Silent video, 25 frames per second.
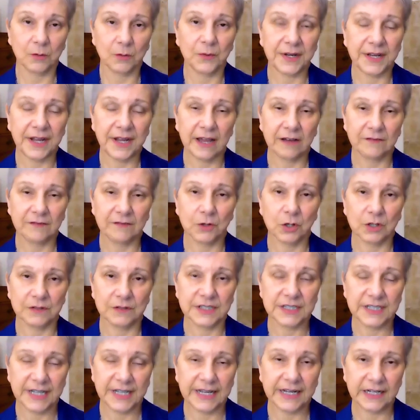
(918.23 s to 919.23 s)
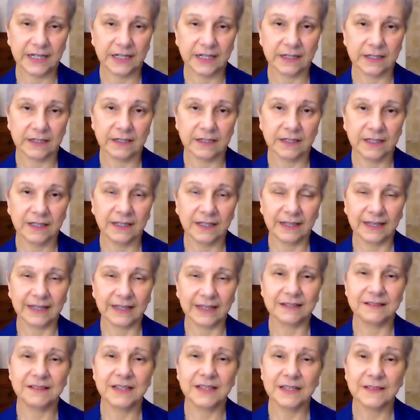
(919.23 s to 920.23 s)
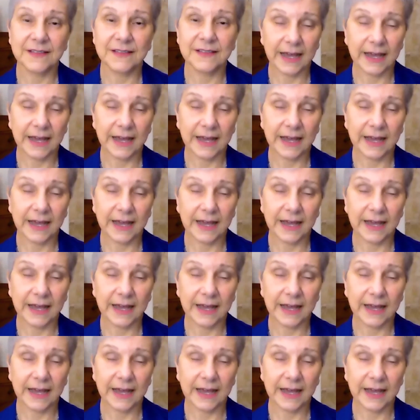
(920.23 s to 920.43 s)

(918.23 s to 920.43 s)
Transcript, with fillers: we have all the data. And I think